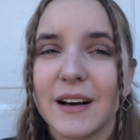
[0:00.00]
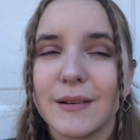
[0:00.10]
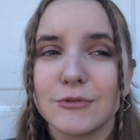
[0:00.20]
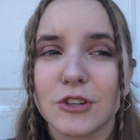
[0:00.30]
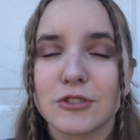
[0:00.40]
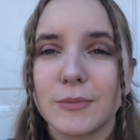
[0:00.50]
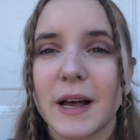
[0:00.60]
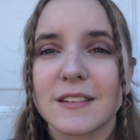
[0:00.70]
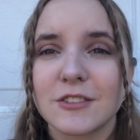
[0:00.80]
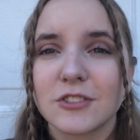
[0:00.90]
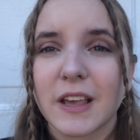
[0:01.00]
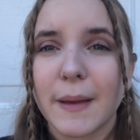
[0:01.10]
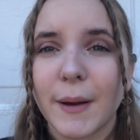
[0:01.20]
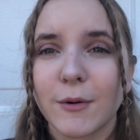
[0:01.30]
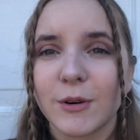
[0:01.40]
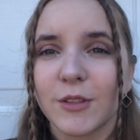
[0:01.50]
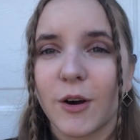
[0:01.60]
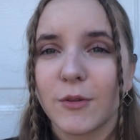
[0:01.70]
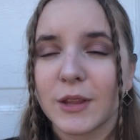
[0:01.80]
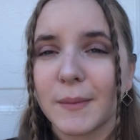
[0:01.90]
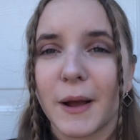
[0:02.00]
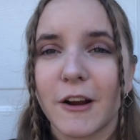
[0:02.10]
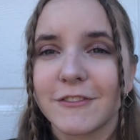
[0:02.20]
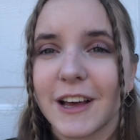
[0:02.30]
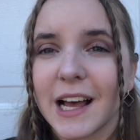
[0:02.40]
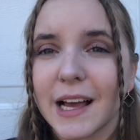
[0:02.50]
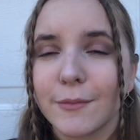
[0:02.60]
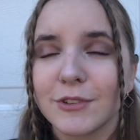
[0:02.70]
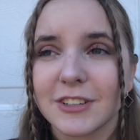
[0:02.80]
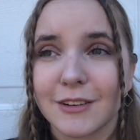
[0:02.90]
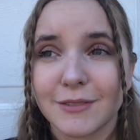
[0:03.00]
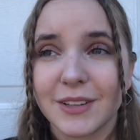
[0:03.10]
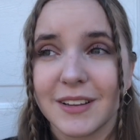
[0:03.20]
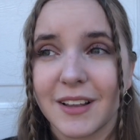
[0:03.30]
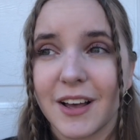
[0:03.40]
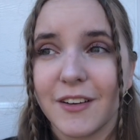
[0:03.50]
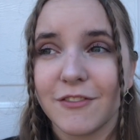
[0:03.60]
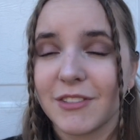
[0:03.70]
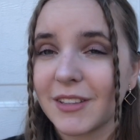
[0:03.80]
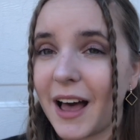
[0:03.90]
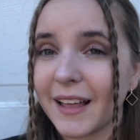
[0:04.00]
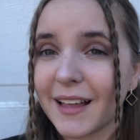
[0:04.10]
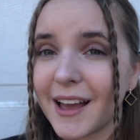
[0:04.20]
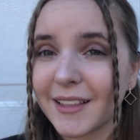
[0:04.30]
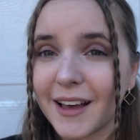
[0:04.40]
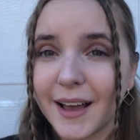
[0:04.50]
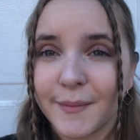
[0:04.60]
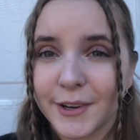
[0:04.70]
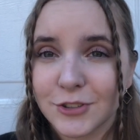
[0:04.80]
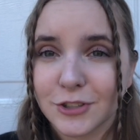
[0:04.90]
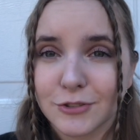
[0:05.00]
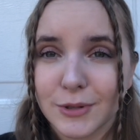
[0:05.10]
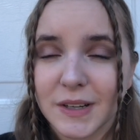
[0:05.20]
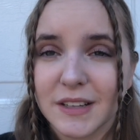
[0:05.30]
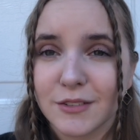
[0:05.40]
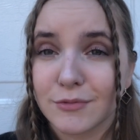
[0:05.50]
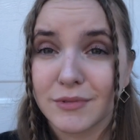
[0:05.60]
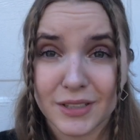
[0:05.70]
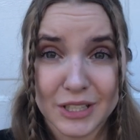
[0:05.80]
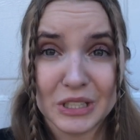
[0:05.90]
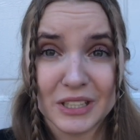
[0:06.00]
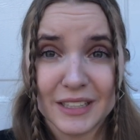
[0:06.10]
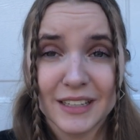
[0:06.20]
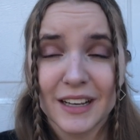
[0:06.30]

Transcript: Joshua Bassett just came out with Only a Matter of Time, which I really love. Lie, Lie, Lie by Joshua is really good.